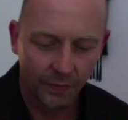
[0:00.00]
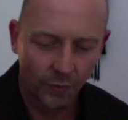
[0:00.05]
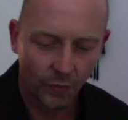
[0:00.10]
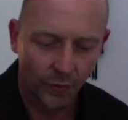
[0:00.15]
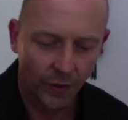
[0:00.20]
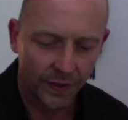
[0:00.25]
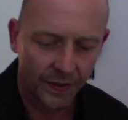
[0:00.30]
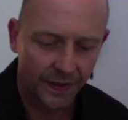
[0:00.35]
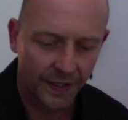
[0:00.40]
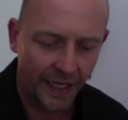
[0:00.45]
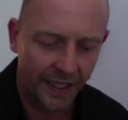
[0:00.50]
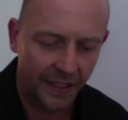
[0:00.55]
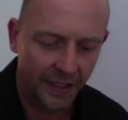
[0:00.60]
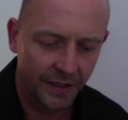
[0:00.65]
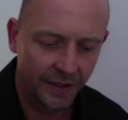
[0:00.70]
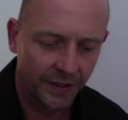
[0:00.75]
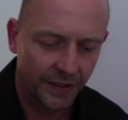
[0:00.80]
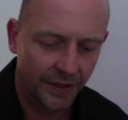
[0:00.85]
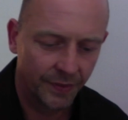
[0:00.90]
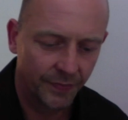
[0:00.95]
1
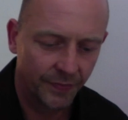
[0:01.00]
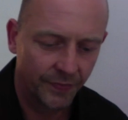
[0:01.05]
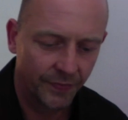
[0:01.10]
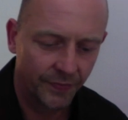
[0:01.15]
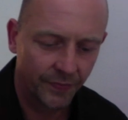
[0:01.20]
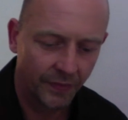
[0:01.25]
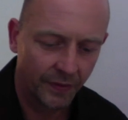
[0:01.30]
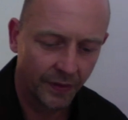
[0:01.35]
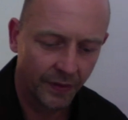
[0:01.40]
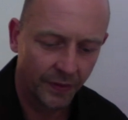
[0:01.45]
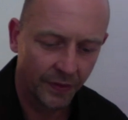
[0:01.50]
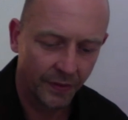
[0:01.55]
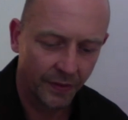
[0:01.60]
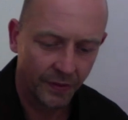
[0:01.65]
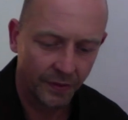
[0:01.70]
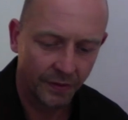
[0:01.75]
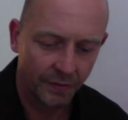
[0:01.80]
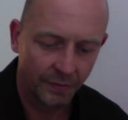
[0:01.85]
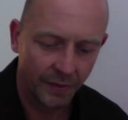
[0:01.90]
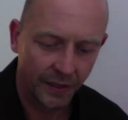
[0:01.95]
second,
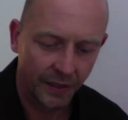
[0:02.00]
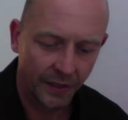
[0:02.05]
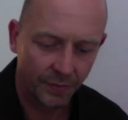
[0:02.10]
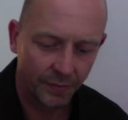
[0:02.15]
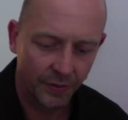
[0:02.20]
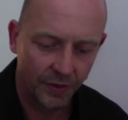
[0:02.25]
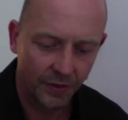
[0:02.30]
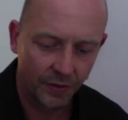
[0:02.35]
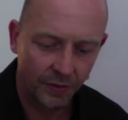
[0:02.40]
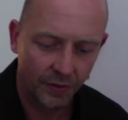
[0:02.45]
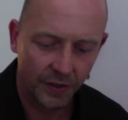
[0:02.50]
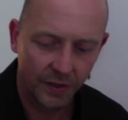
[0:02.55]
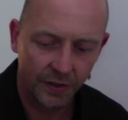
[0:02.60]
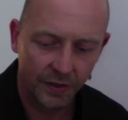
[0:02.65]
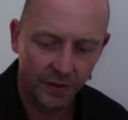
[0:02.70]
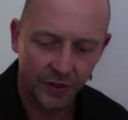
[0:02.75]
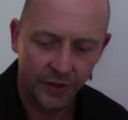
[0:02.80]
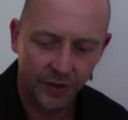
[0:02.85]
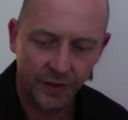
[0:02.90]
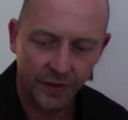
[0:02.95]
my computer
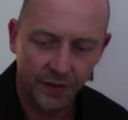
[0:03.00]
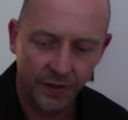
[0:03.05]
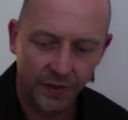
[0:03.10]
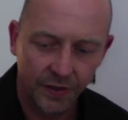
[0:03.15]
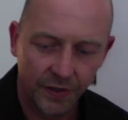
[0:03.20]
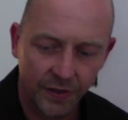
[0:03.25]
just,